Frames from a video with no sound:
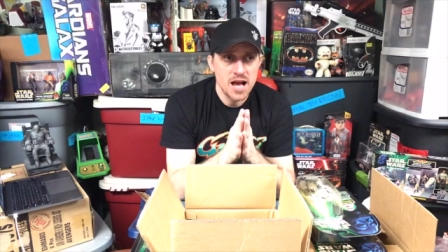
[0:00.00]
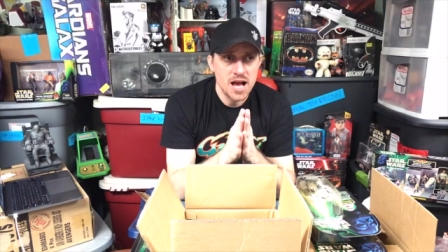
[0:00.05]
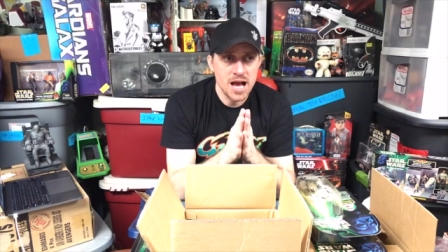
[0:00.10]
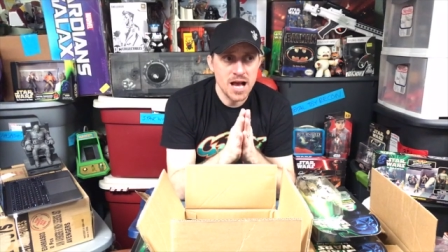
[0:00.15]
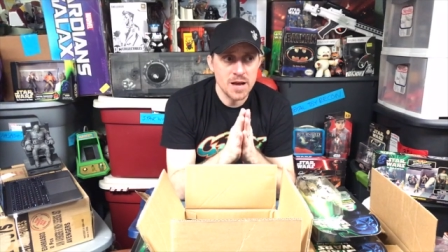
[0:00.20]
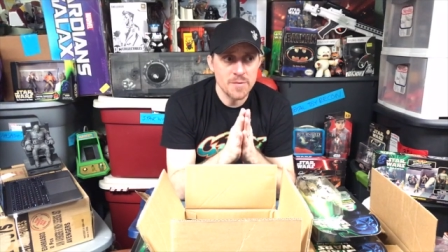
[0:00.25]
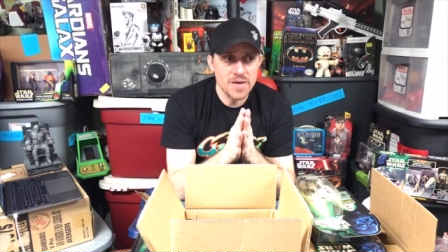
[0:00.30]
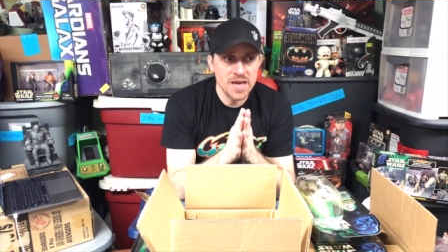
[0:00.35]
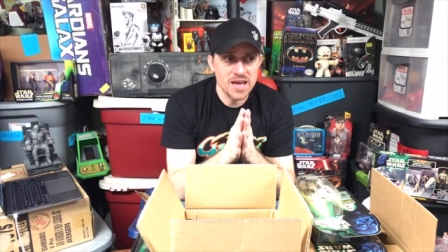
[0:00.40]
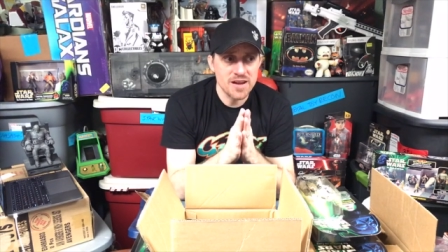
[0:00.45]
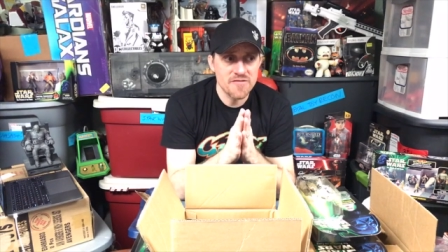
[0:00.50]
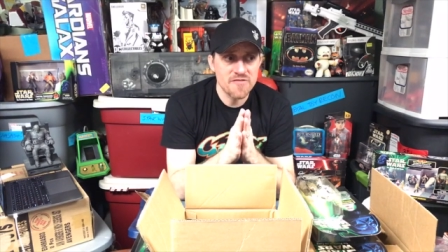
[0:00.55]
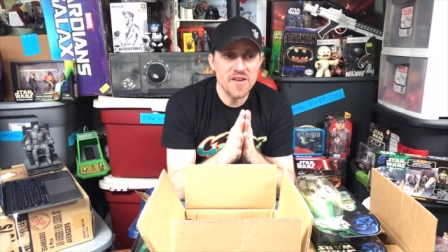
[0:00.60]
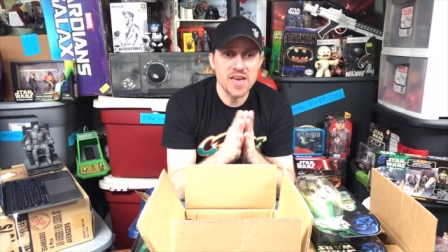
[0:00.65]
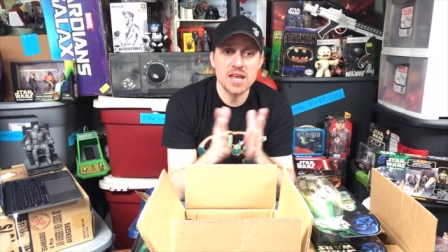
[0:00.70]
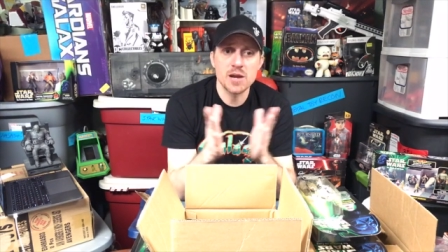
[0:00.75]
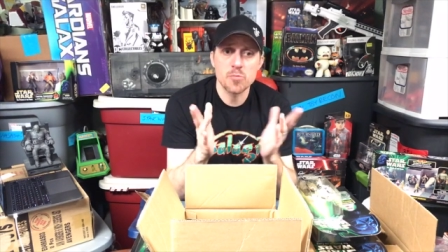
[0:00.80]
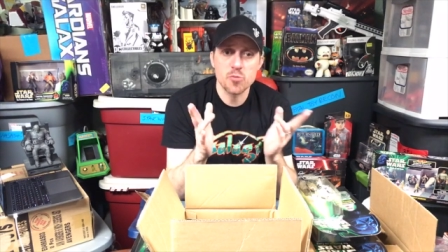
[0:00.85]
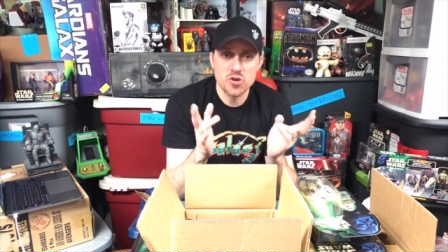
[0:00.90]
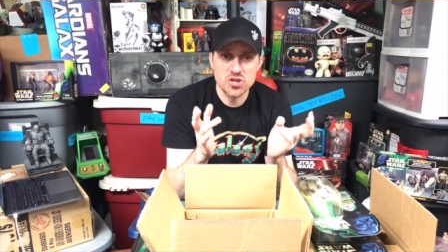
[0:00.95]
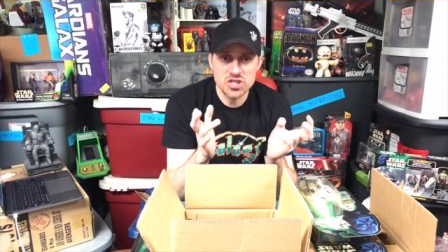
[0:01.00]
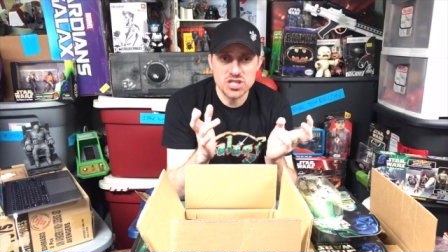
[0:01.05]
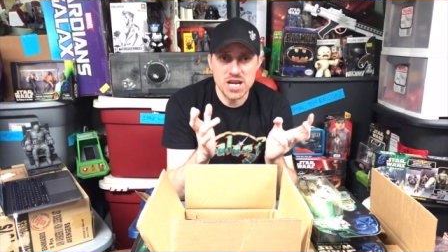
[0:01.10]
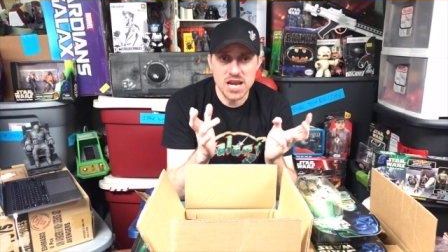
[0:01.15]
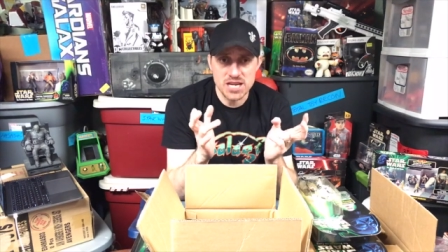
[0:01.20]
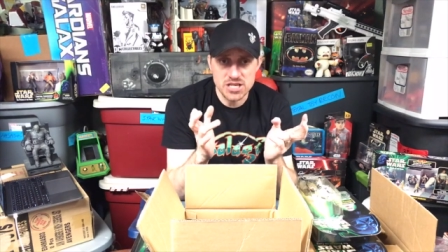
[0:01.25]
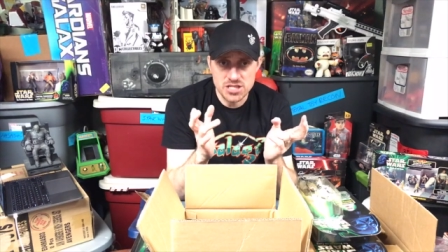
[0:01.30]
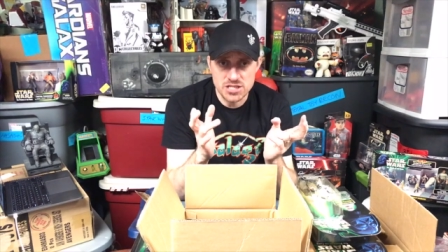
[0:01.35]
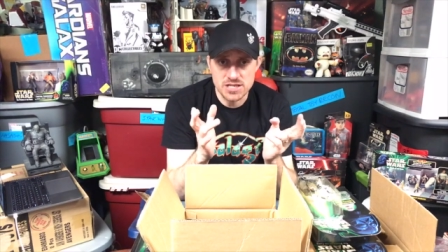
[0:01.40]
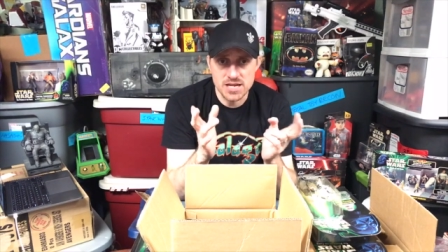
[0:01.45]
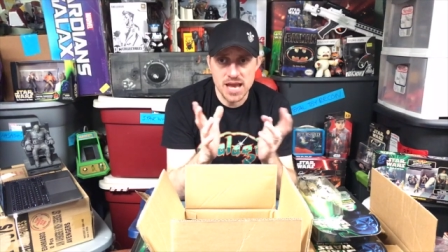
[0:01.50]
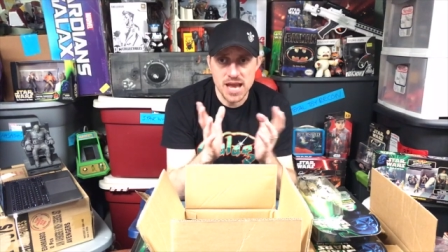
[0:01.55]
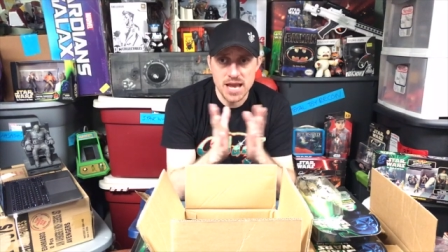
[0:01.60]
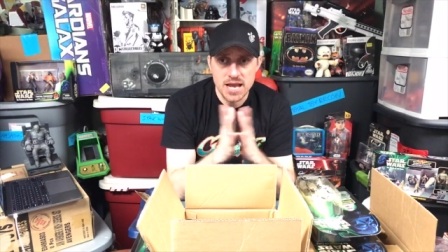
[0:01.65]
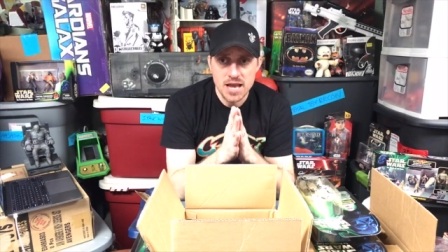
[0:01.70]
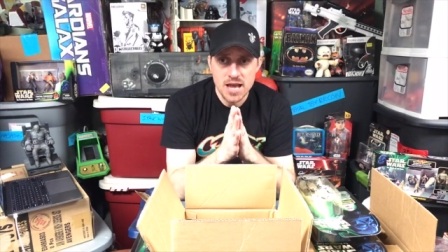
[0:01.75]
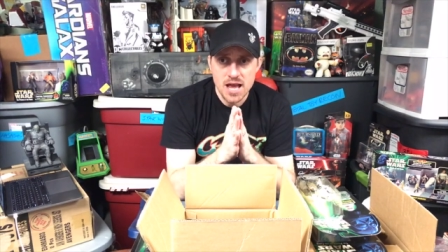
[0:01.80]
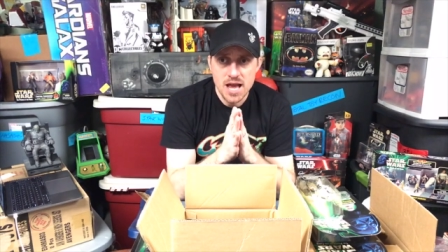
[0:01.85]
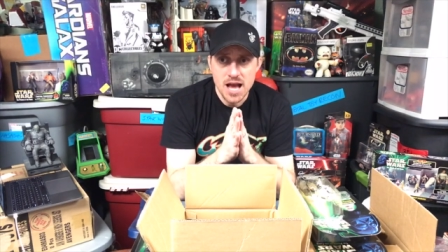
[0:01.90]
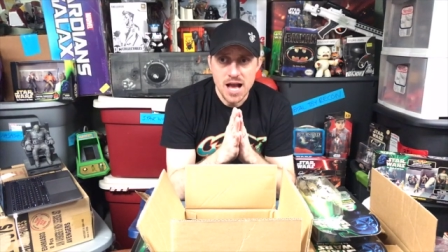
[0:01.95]
They had a fan appreciation day.
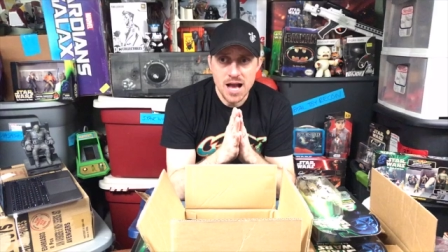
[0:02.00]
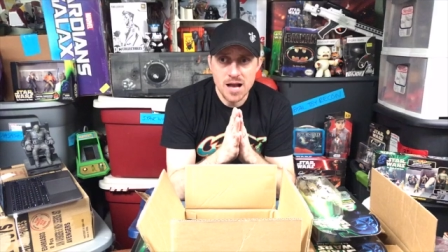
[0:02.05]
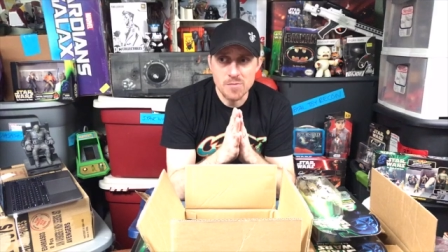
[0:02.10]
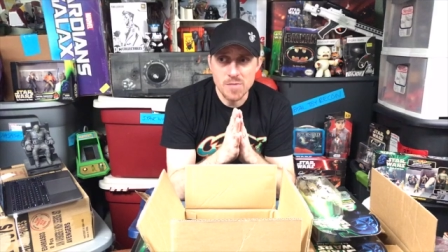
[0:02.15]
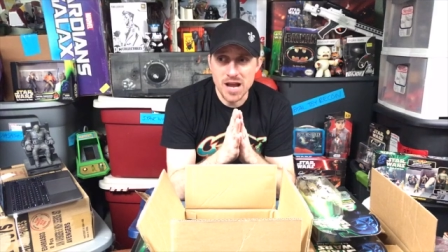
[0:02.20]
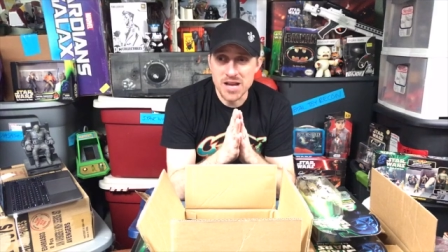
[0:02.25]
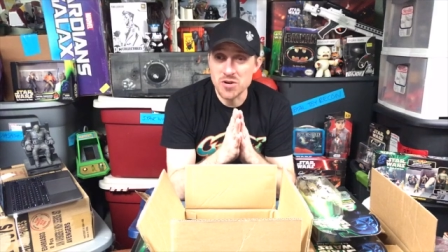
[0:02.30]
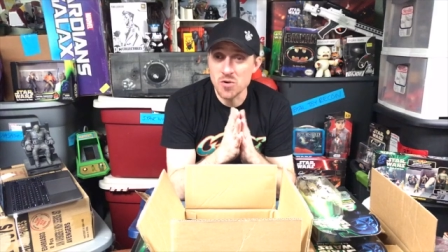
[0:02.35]
I